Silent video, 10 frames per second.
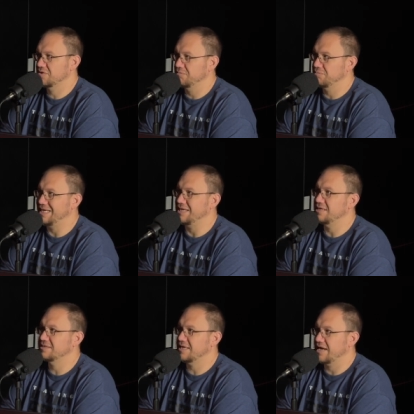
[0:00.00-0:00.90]

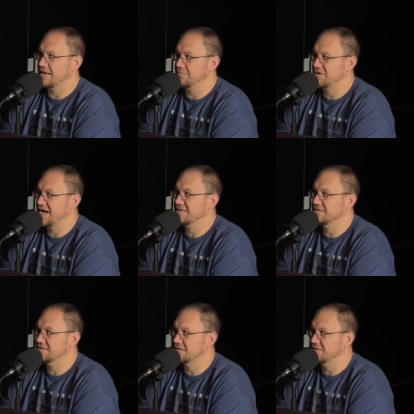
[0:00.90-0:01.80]
compete and
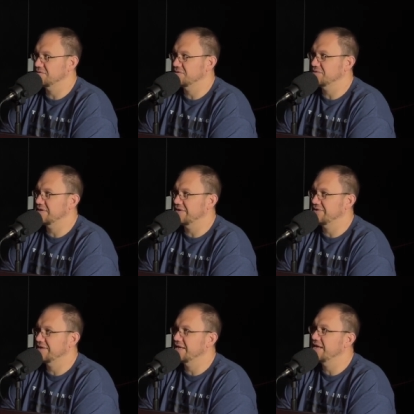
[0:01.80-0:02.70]
practice and drill and
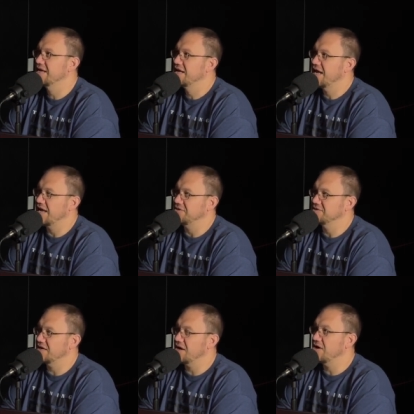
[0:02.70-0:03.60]
everything. And you
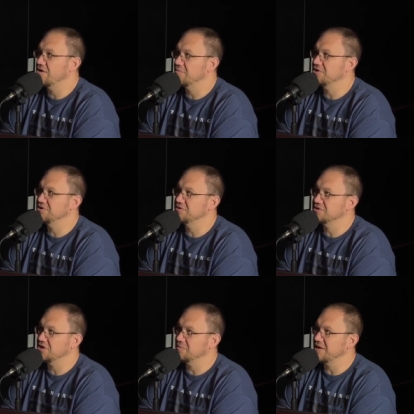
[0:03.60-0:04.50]
say, Oh, I'm going to do a
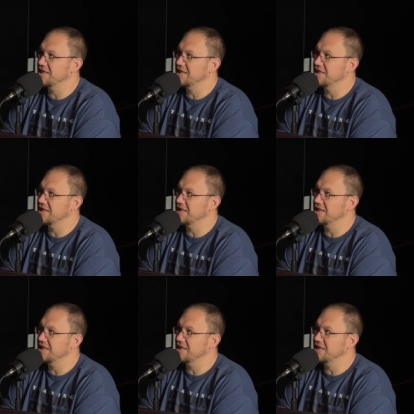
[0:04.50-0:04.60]
tournament.